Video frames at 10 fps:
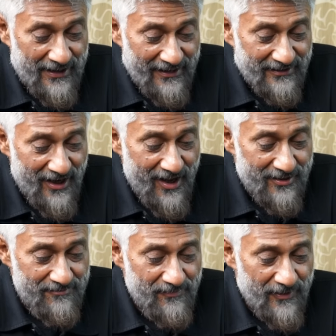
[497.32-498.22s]
that
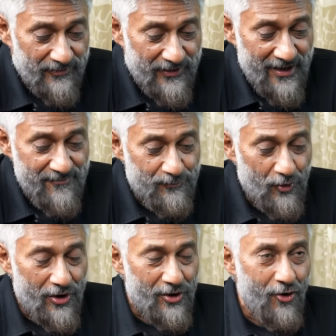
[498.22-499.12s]
time, they
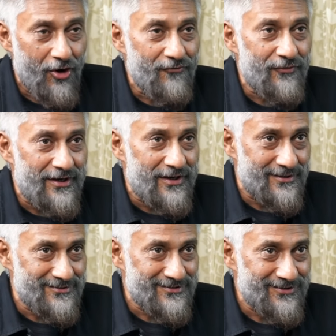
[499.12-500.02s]
employed a lot of
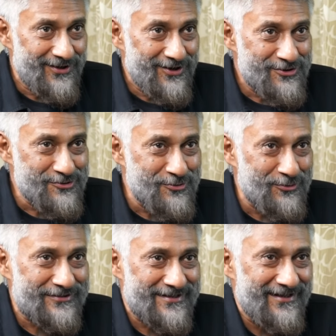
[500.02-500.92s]
Indians
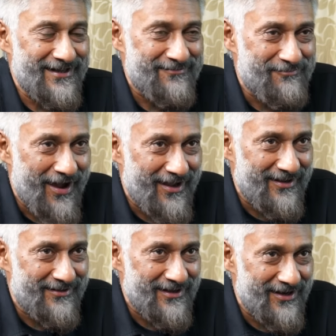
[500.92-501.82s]
to say that
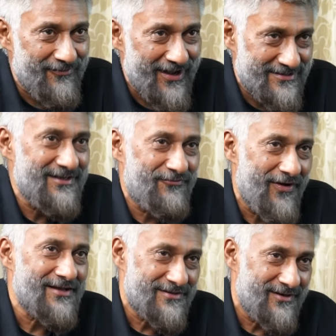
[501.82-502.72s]
by their vaccine,
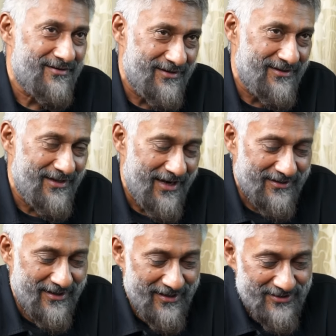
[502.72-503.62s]
Pfizer in right. that
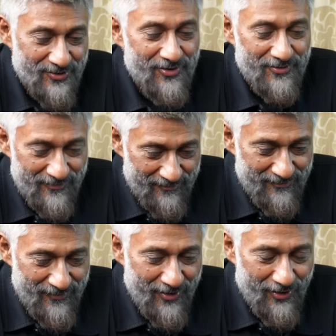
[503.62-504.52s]
case, or,
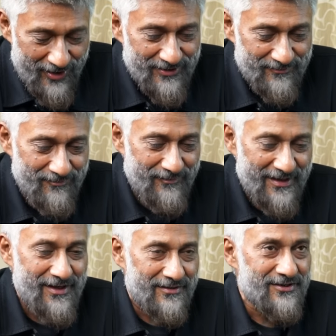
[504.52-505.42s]
or
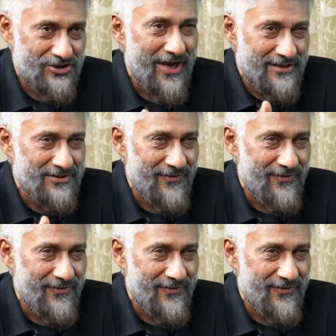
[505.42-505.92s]
many other Chinese